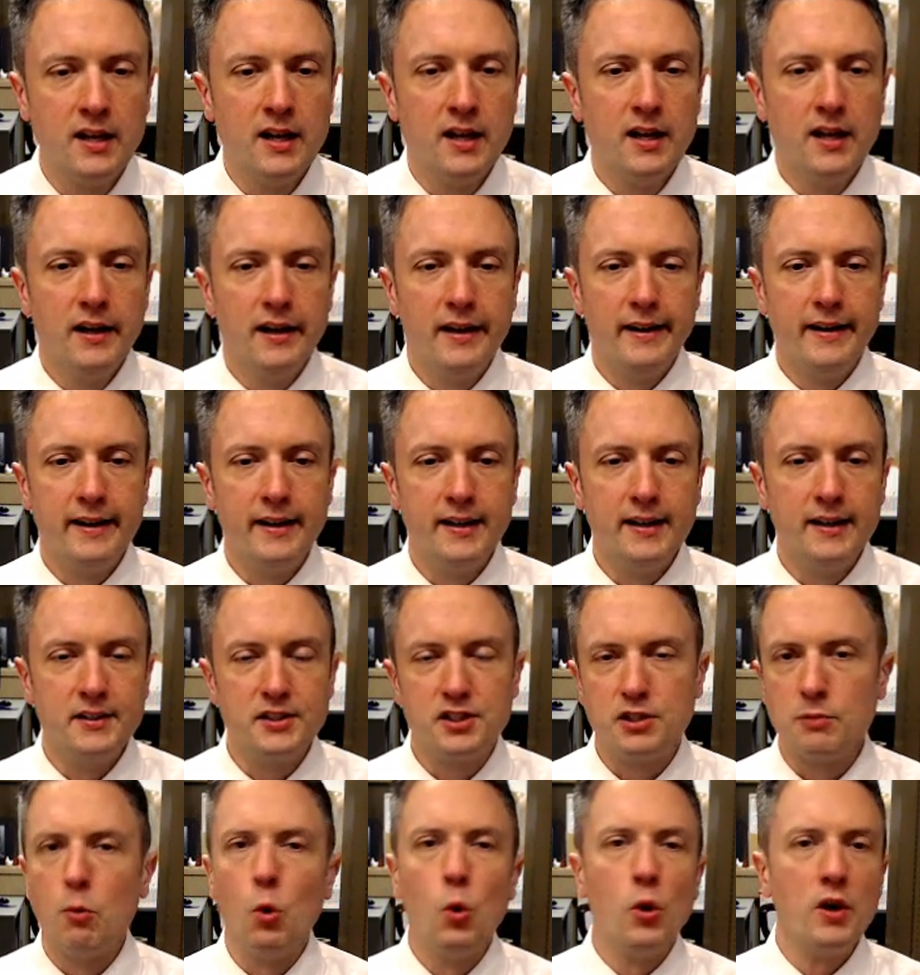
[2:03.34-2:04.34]
uh,
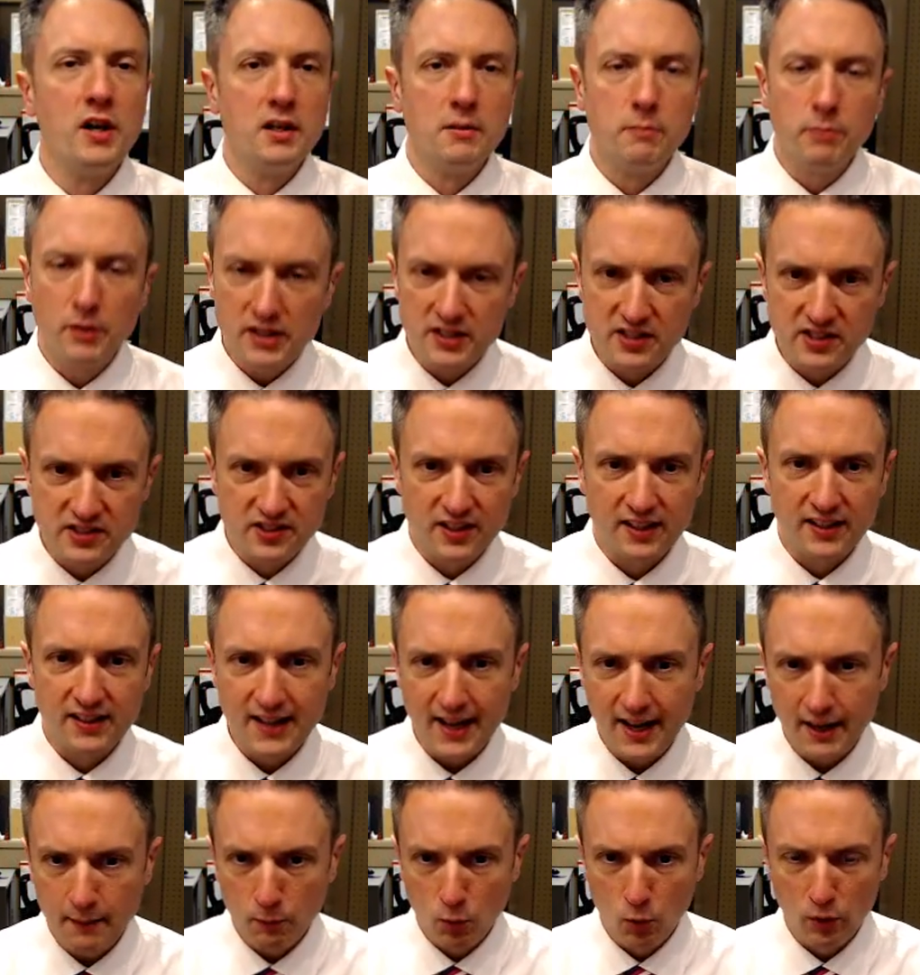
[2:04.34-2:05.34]
Des Moines, places like
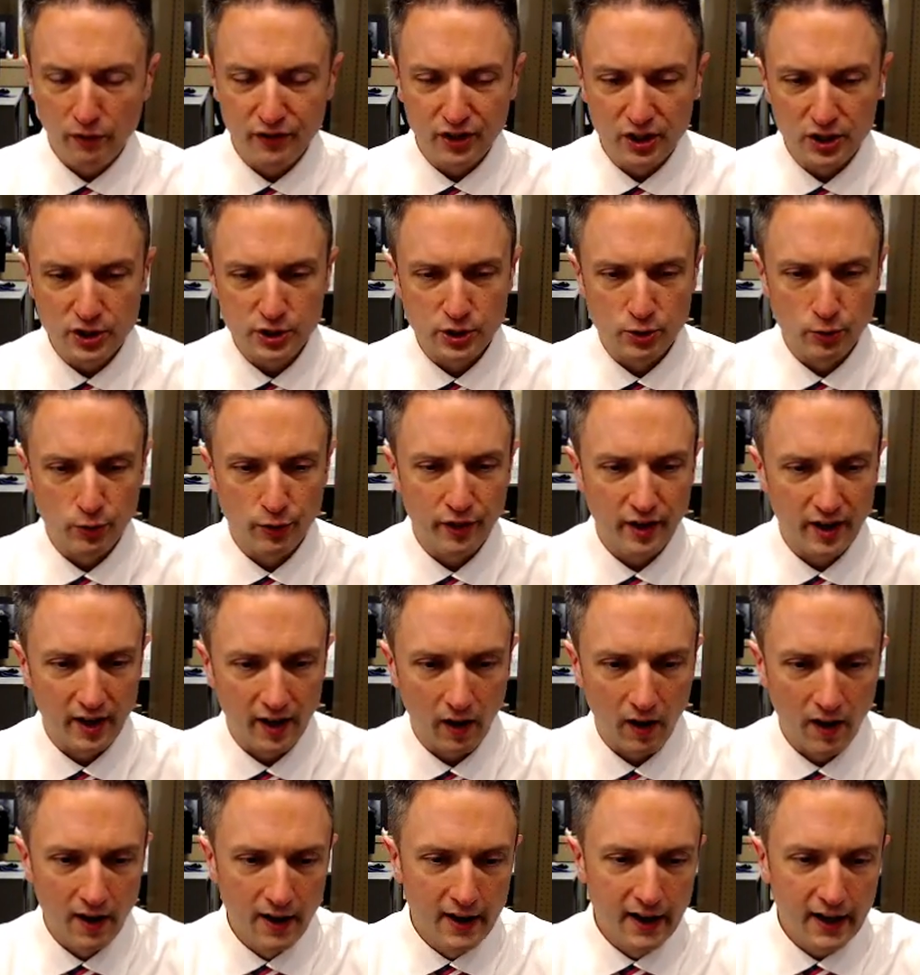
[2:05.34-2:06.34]
that, more of an issue
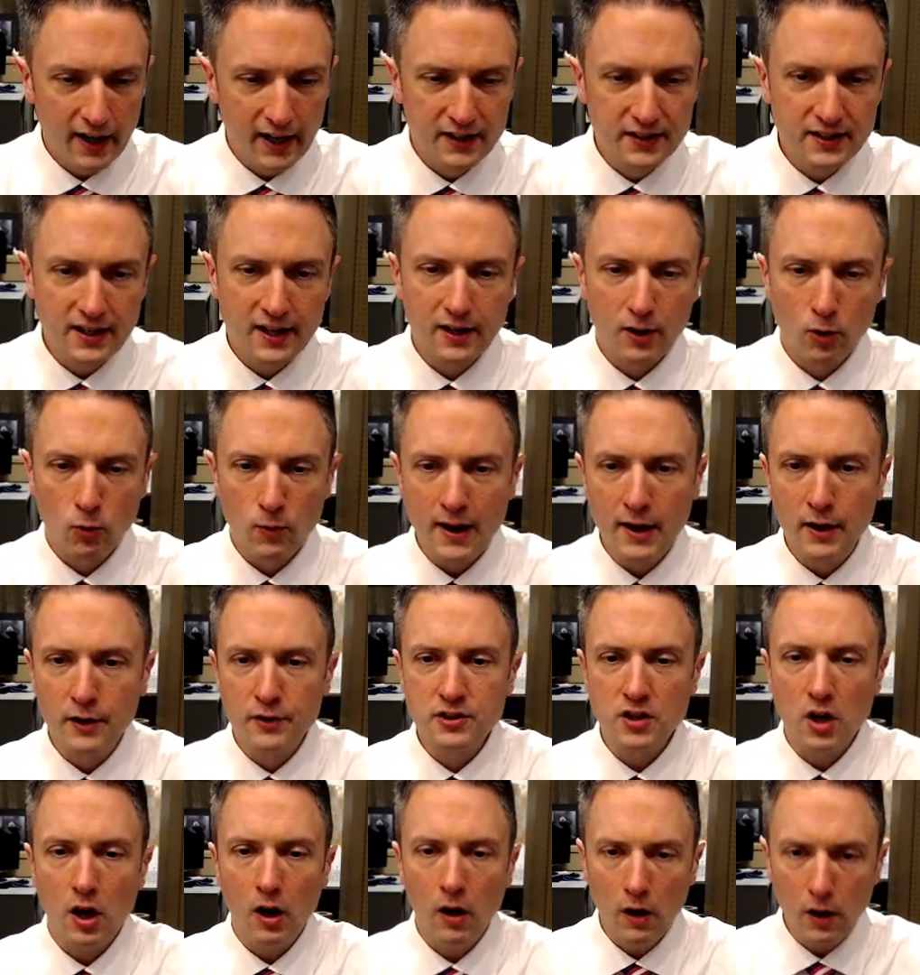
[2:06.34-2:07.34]
there. And then around
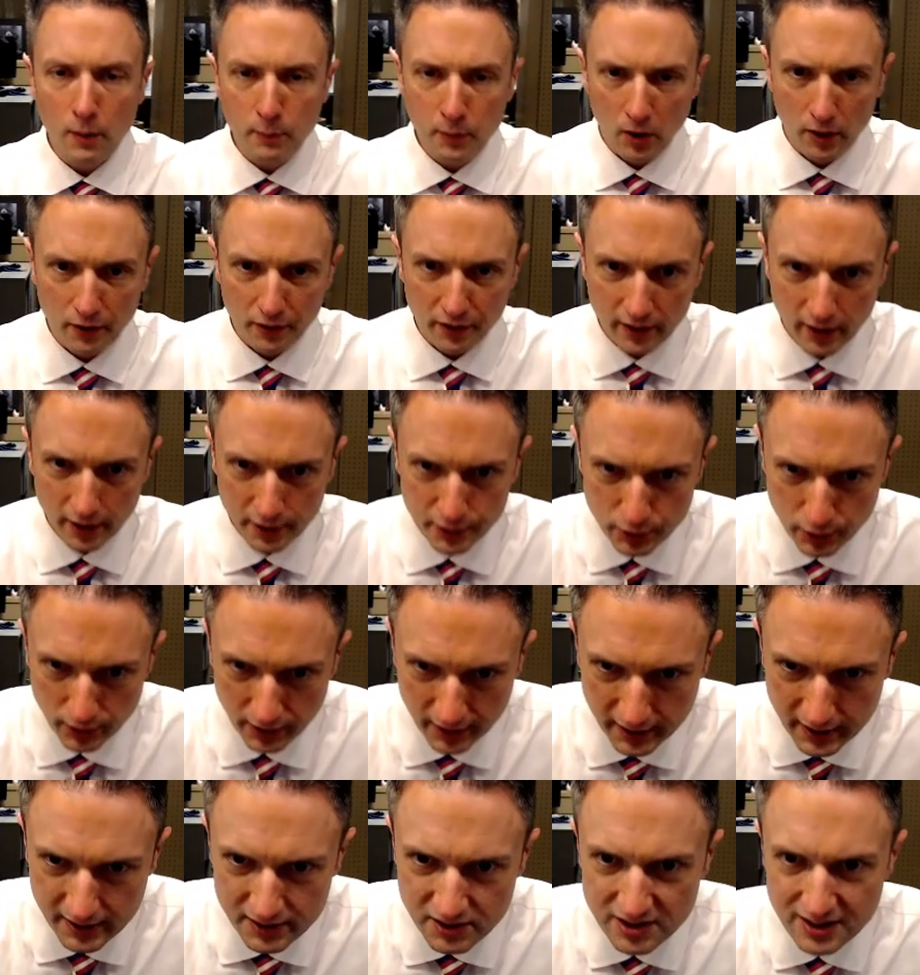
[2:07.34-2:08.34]
our part of the
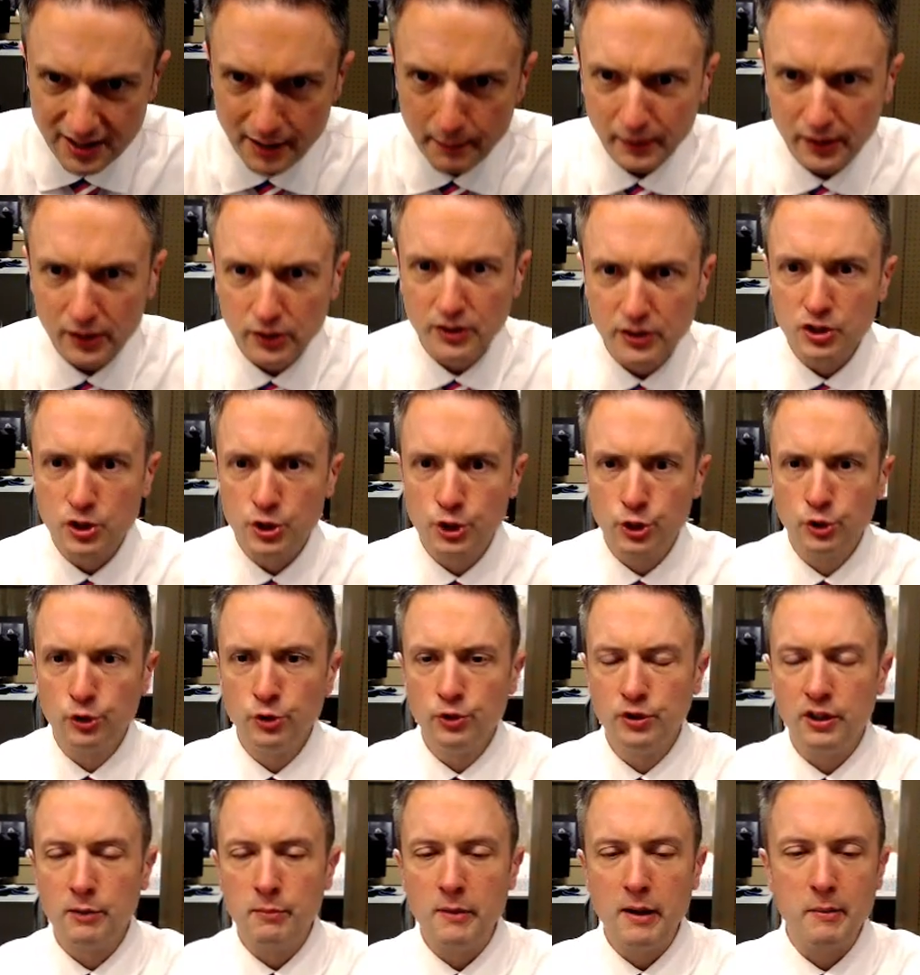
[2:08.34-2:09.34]
country, it's typically
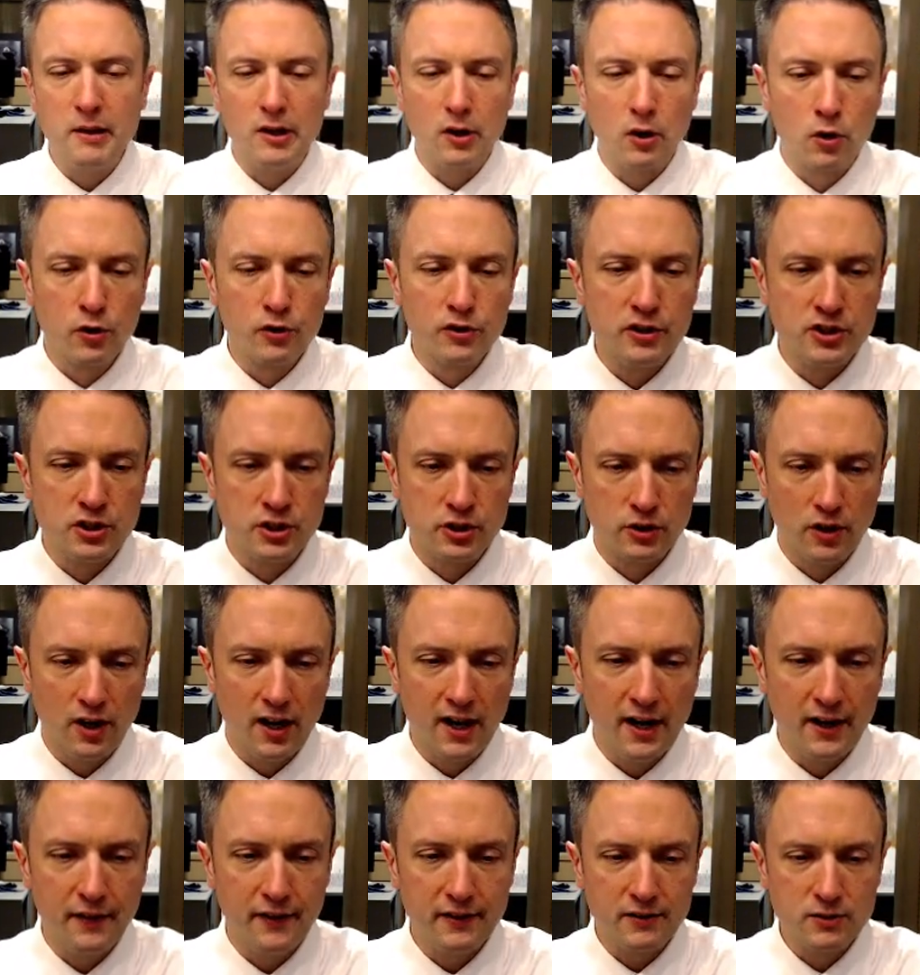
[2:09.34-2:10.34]
June and maybe early
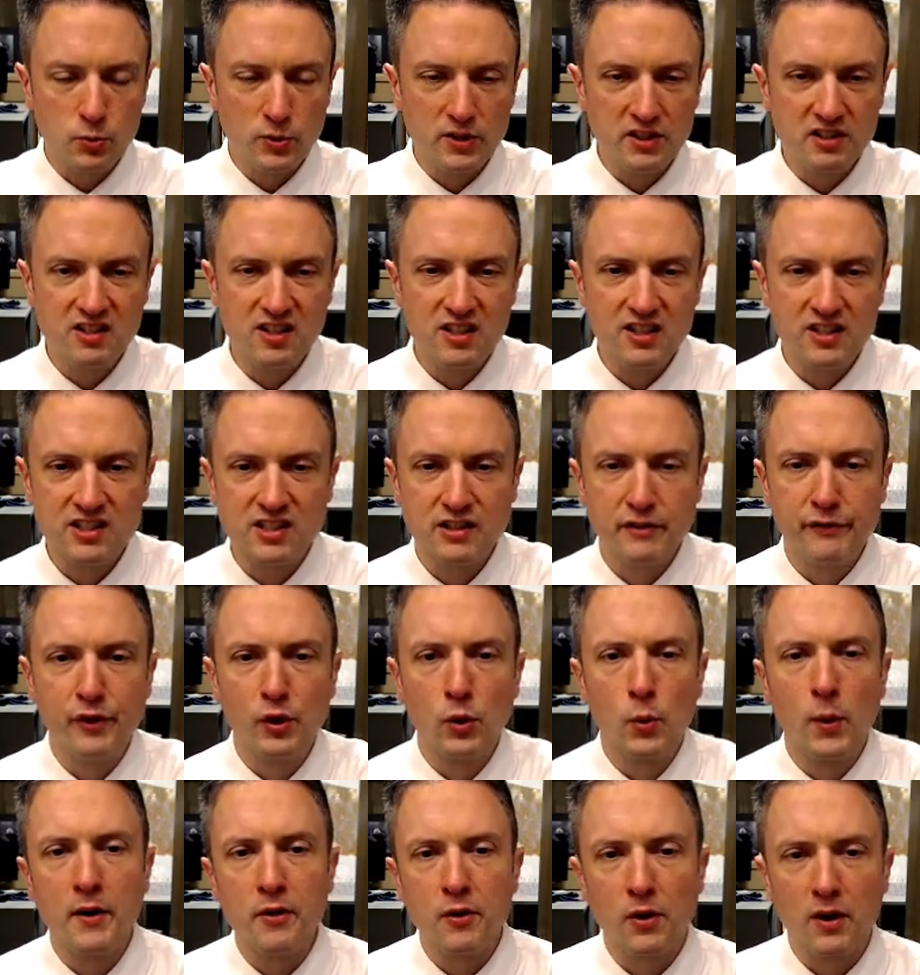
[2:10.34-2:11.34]
July that we see severe
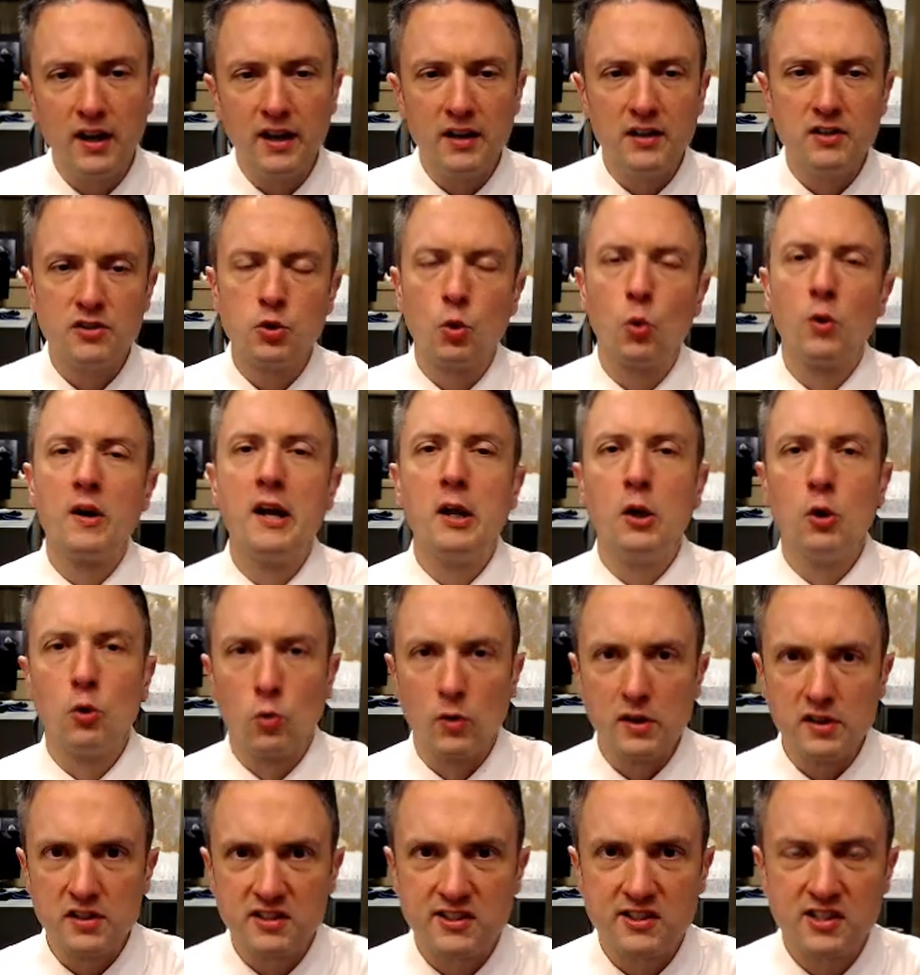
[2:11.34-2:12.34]
weather and tornado
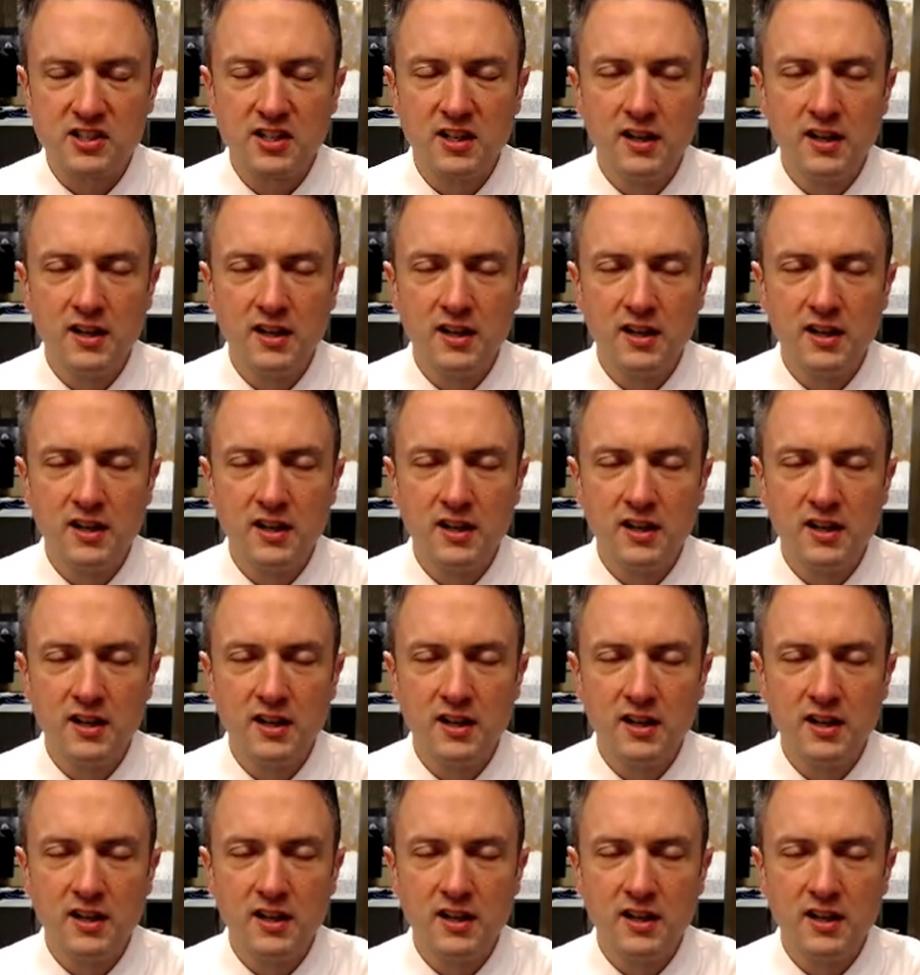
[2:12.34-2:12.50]
risks